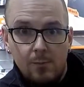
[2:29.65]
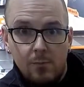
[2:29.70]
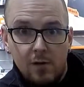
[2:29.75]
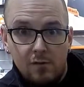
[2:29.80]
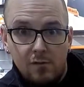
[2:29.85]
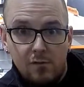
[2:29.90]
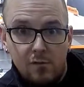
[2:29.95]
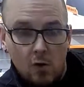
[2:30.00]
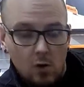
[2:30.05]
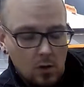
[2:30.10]

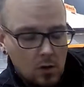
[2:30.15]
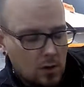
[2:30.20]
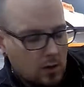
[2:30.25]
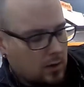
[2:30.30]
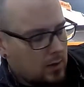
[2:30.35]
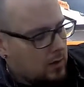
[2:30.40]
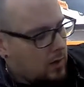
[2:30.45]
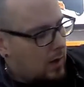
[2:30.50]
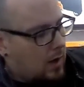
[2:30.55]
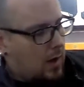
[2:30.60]
and full.
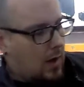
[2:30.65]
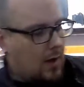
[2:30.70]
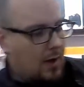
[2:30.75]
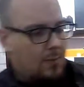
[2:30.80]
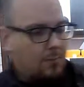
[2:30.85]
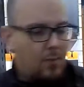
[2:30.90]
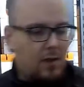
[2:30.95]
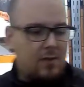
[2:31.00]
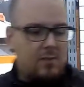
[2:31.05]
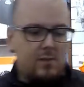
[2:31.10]
Uh,
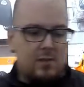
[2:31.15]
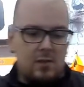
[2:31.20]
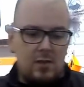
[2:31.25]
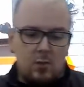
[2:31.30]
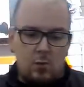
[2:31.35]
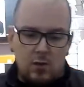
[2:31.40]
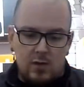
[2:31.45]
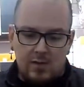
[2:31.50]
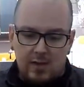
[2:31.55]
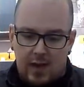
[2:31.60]
and basically
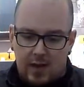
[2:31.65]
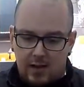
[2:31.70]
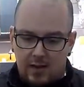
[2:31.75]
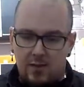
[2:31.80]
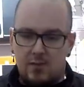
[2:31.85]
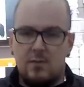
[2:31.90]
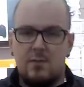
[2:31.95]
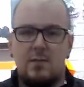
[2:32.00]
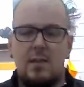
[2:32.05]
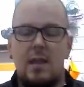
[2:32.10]
what that
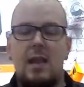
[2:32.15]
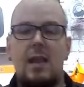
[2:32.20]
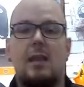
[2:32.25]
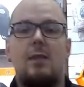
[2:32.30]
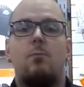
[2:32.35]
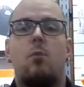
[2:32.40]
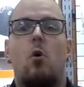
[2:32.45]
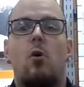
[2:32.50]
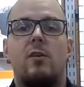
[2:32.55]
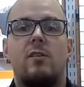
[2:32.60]
is, is at any
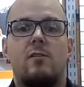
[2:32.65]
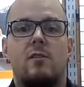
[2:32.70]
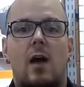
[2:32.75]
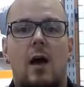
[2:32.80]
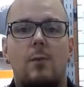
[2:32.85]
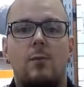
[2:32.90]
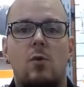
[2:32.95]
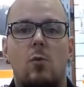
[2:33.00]
point in time,